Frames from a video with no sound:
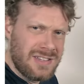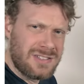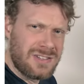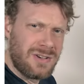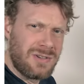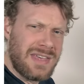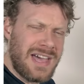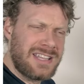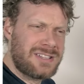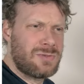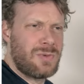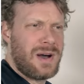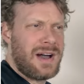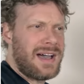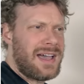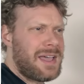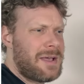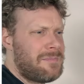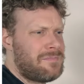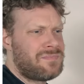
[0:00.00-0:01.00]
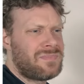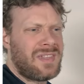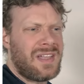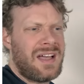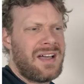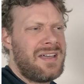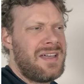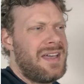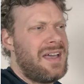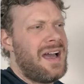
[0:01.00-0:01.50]
So that's why
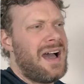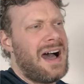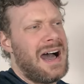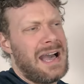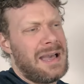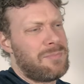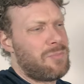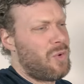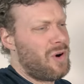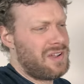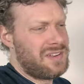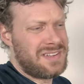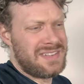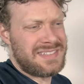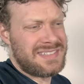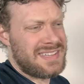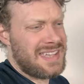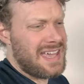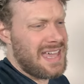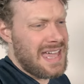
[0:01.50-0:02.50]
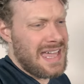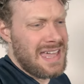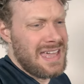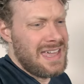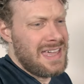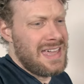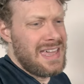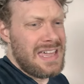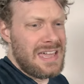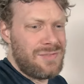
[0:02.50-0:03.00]
I'm one to say,
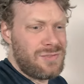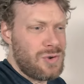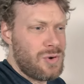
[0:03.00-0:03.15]
if